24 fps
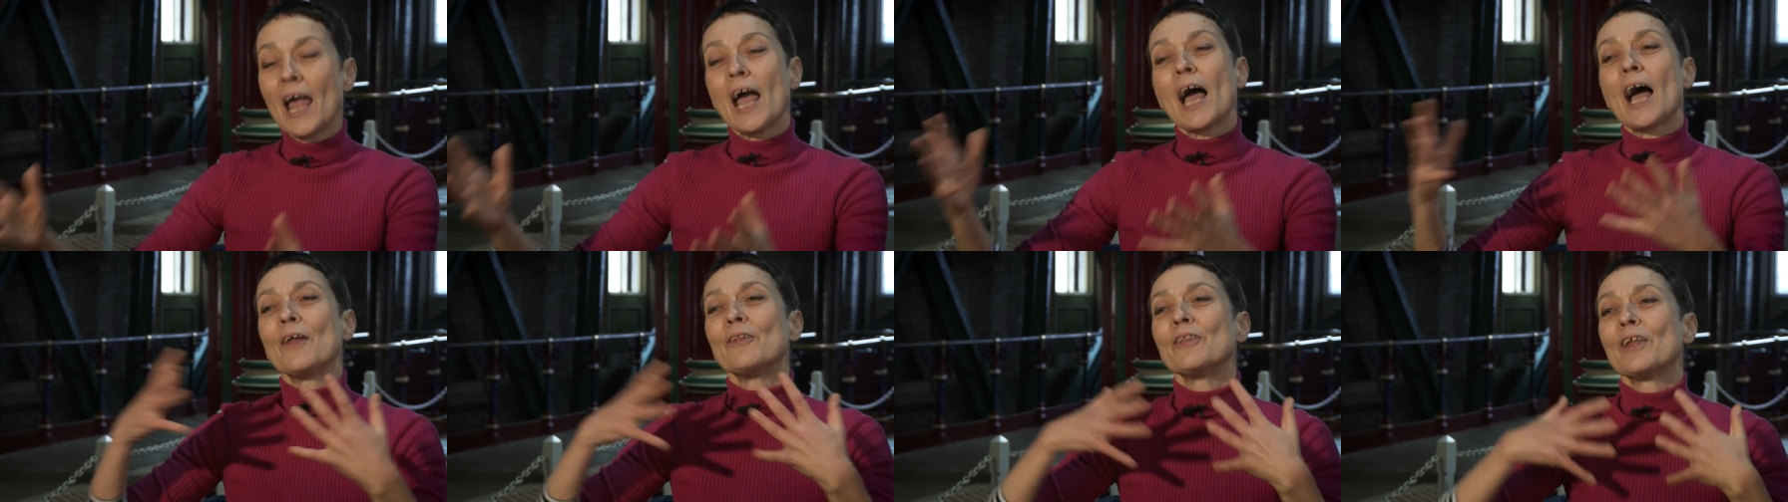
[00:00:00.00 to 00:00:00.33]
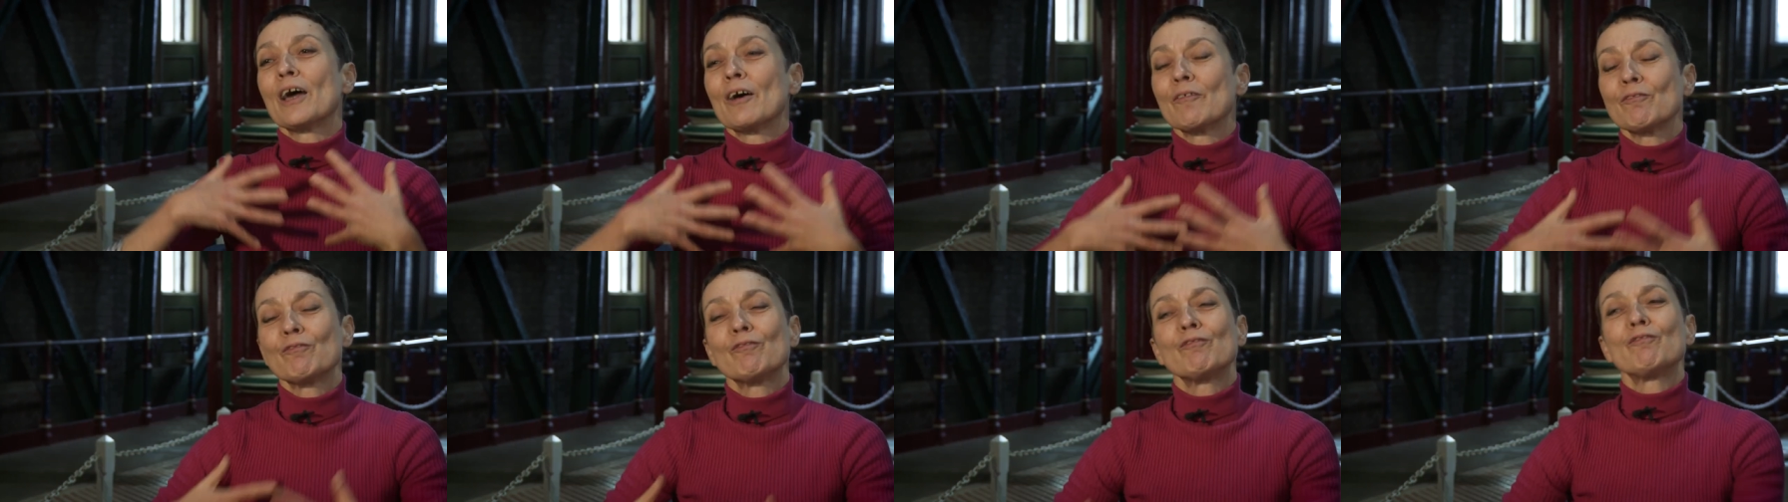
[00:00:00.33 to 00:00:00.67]
and
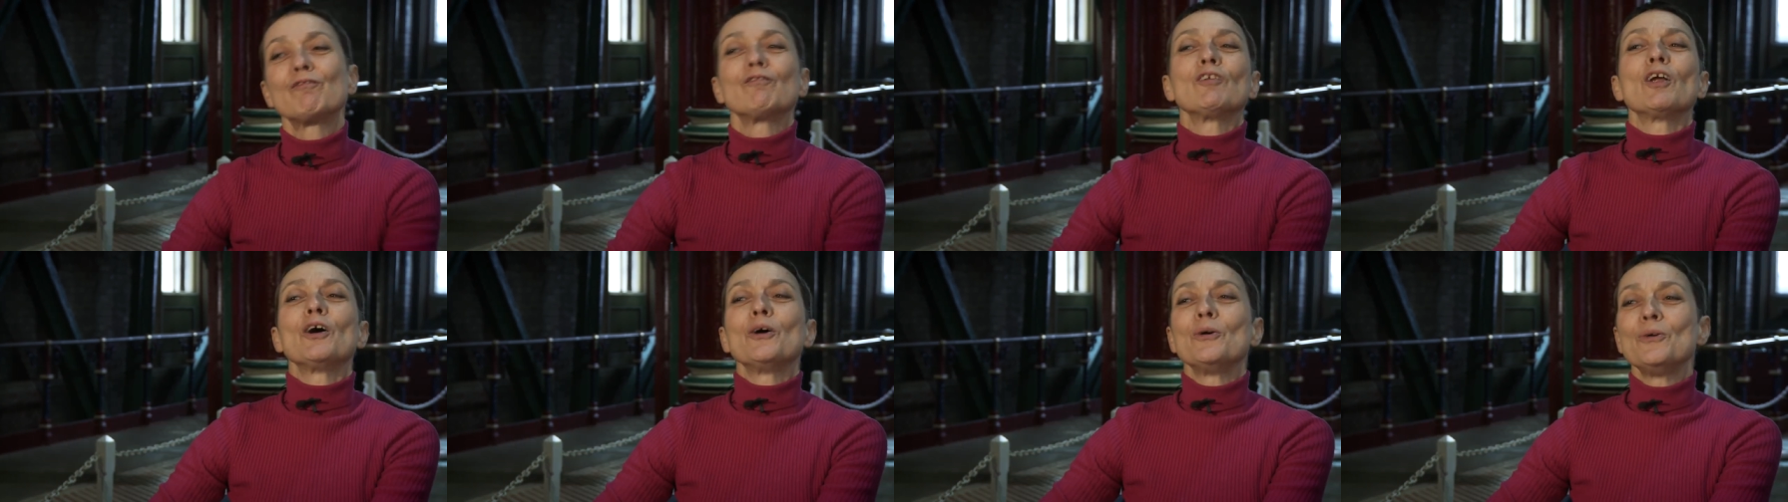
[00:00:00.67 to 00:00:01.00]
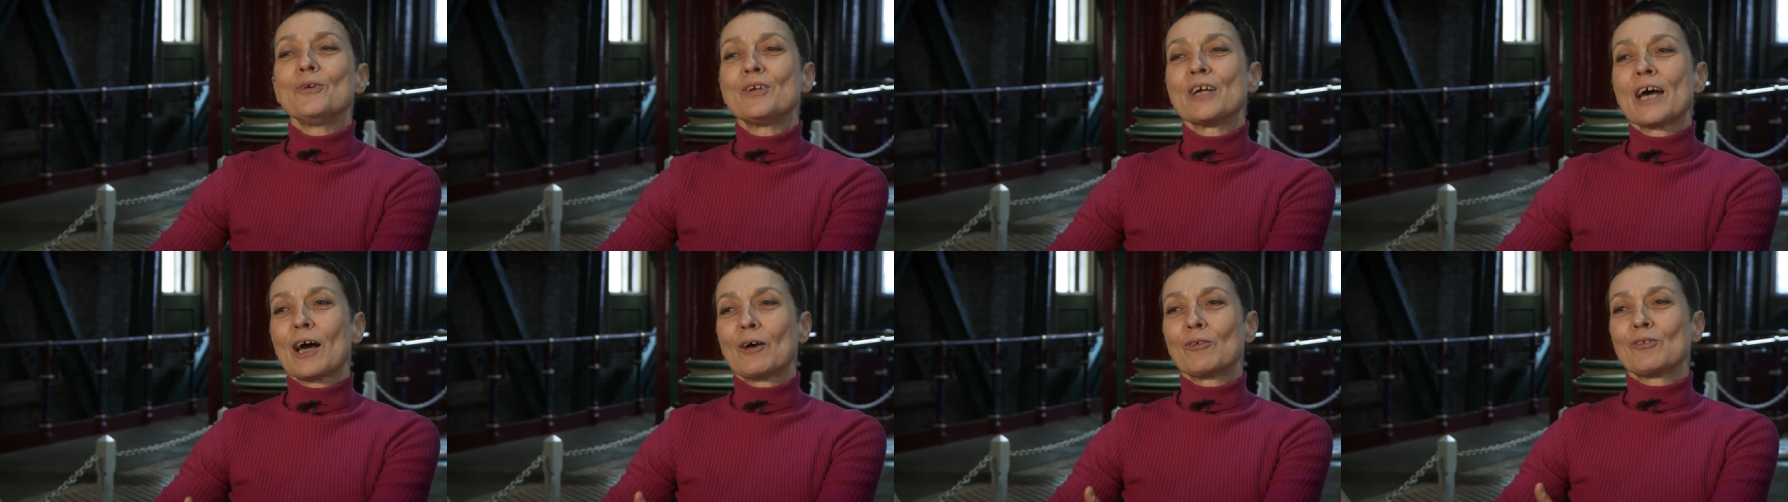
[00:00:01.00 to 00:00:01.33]
that
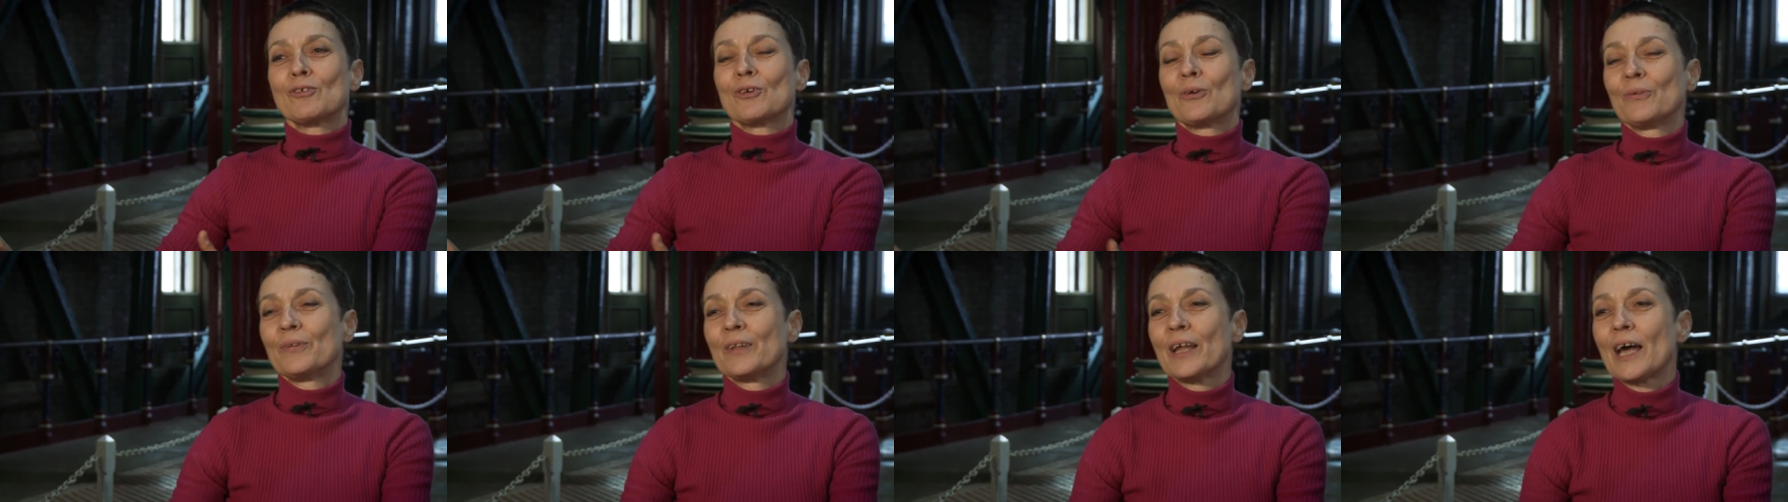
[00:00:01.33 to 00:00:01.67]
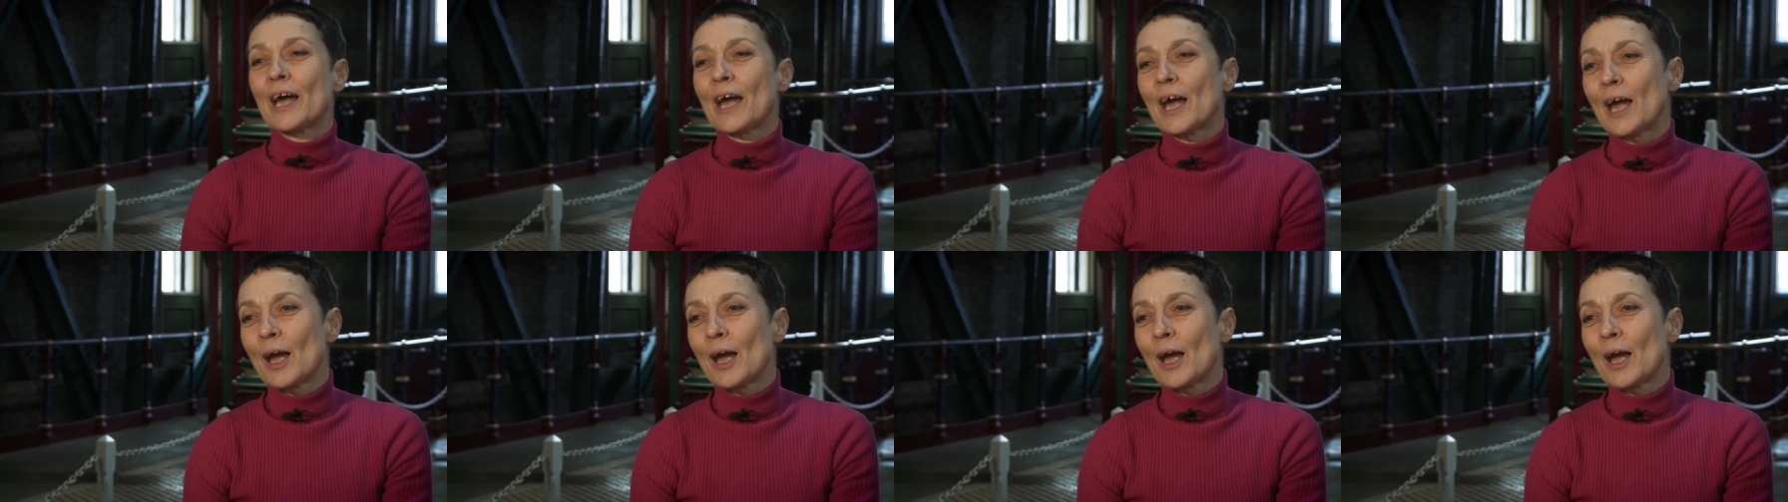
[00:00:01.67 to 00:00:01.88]
flowed out on that